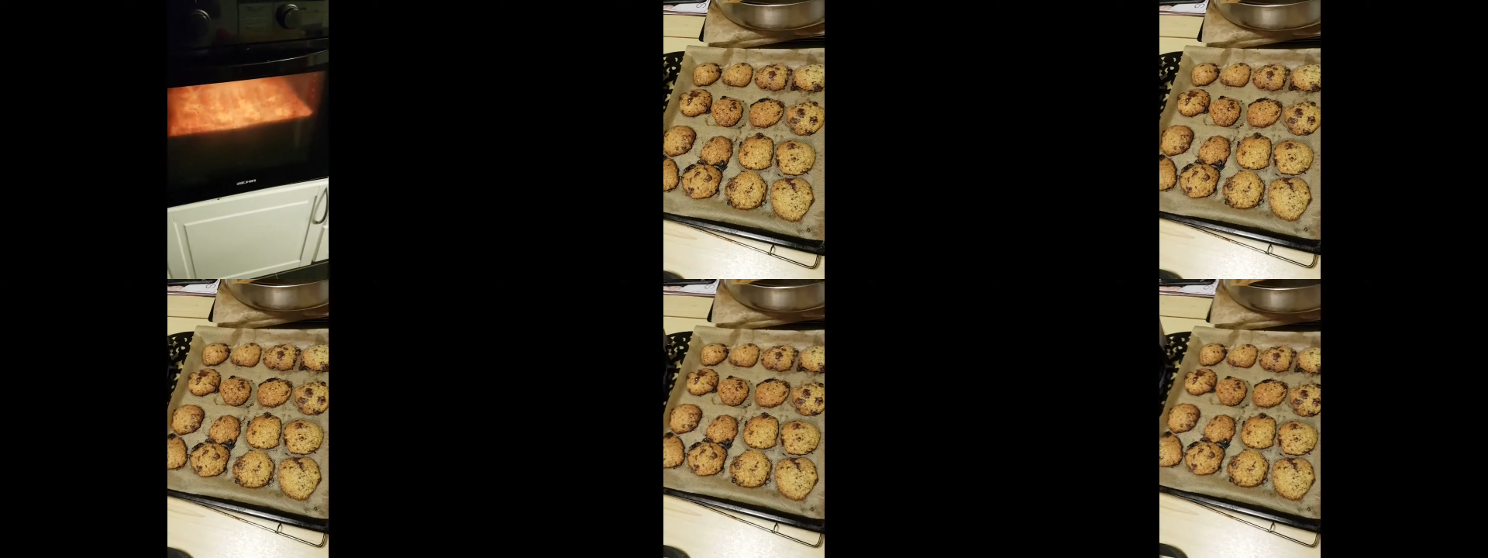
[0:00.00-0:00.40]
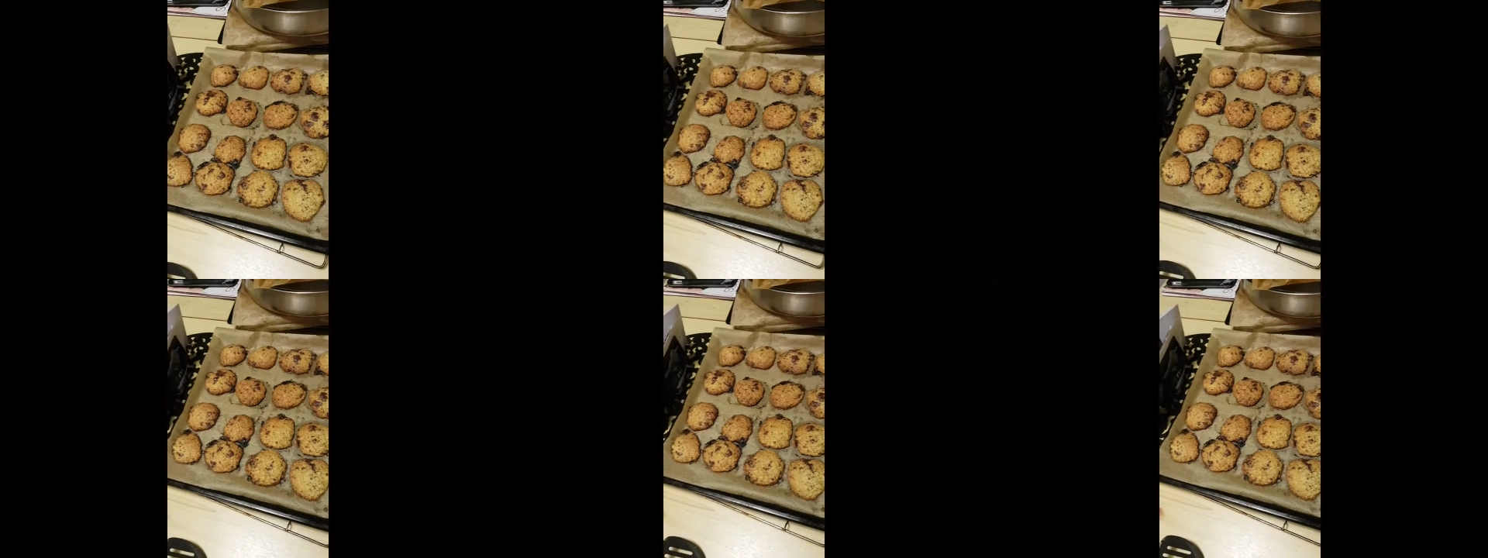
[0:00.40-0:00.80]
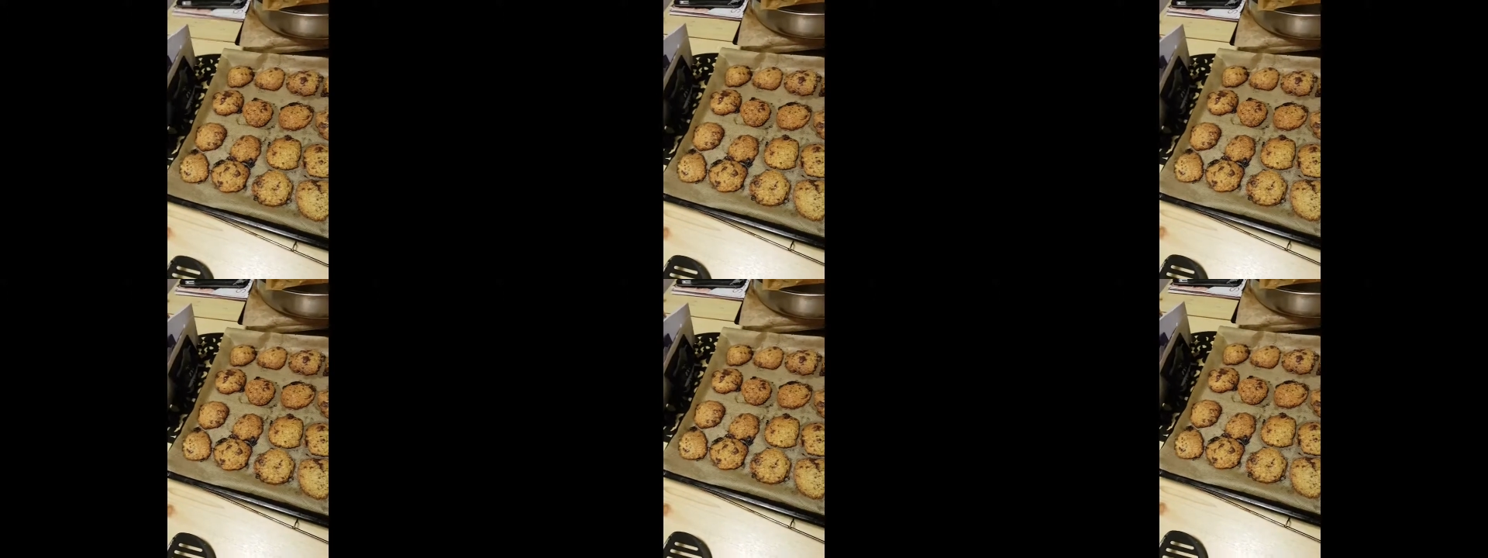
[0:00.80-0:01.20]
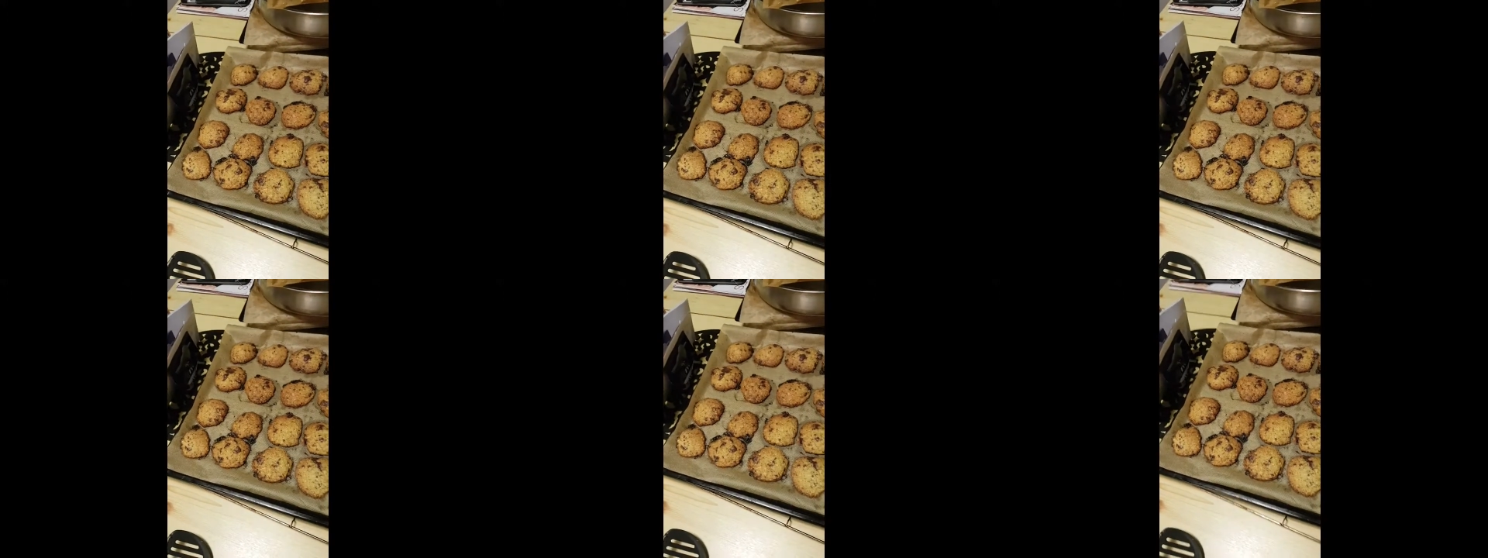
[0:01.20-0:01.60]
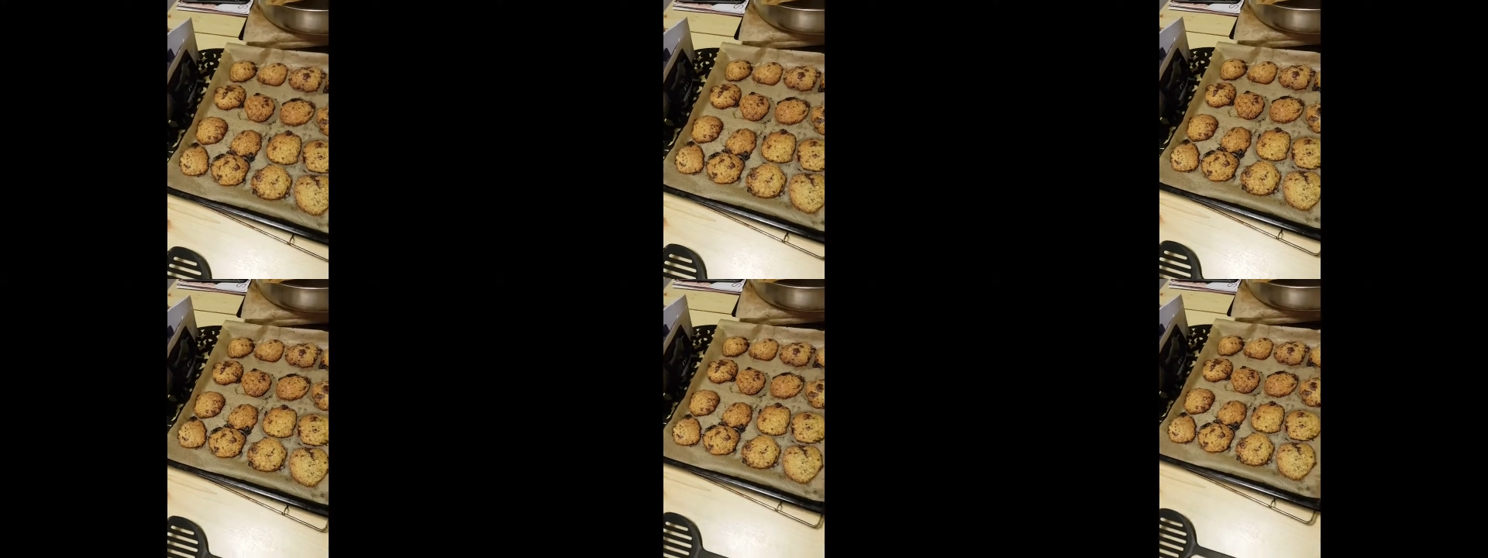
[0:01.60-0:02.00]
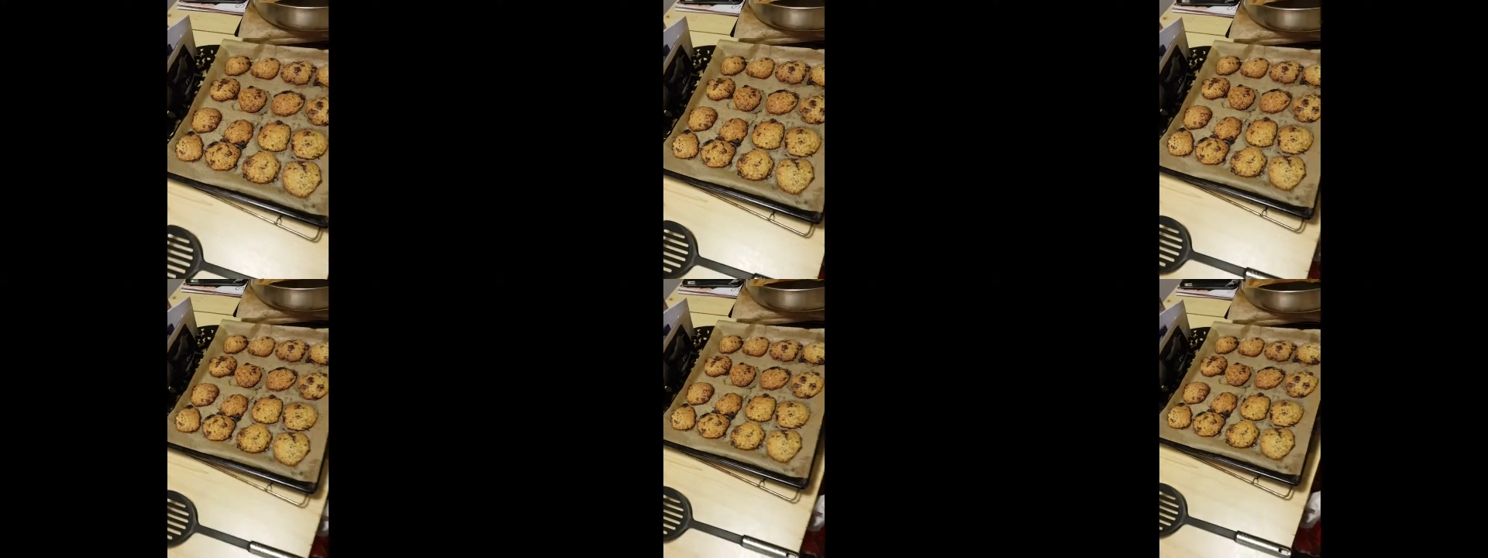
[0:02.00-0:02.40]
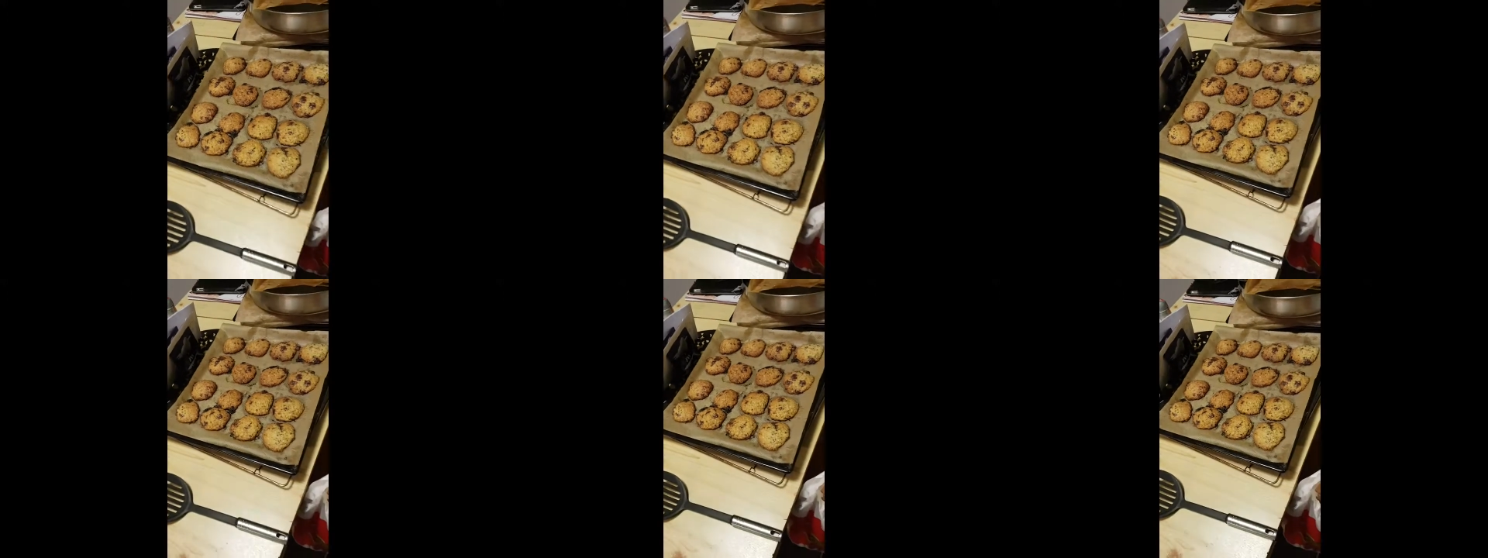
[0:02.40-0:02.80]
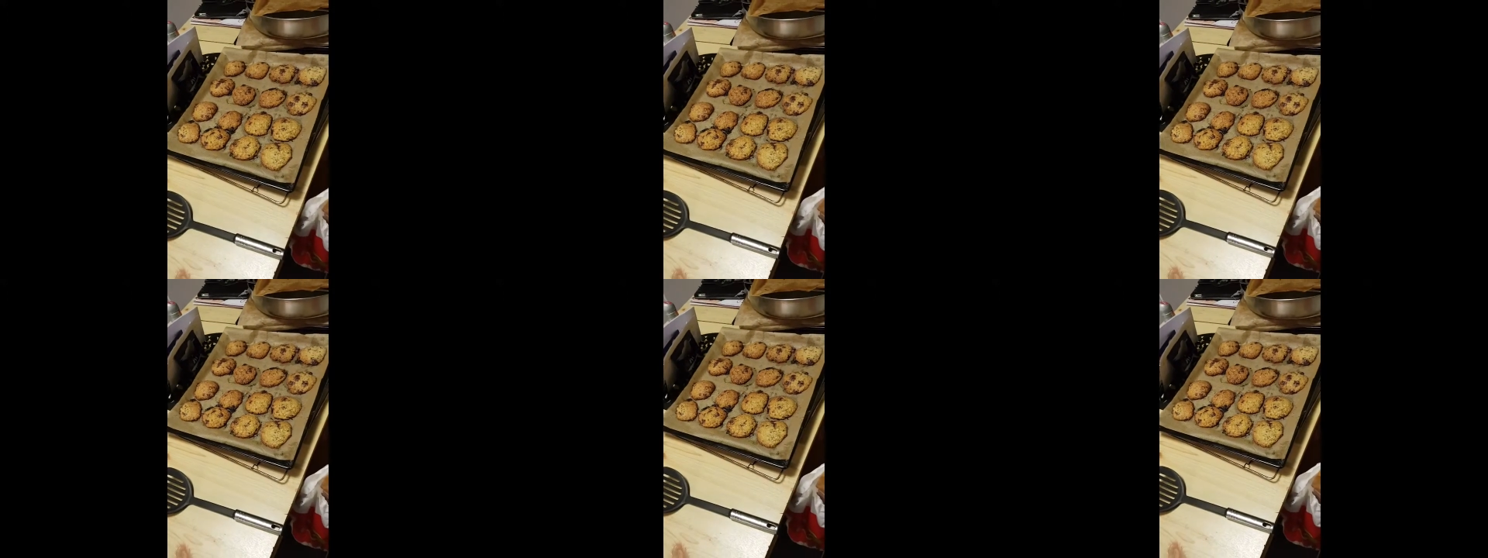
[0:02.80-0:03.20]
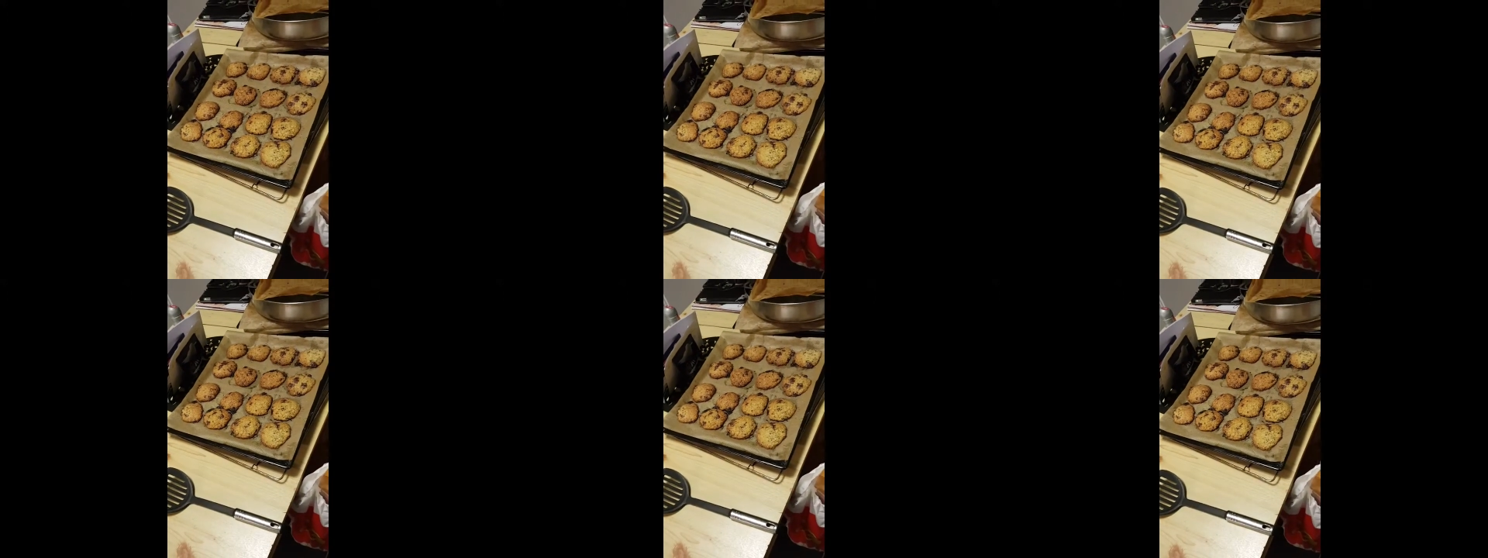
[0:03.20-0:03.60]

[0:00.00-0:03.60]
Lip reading: Nobody's mouth can be seen.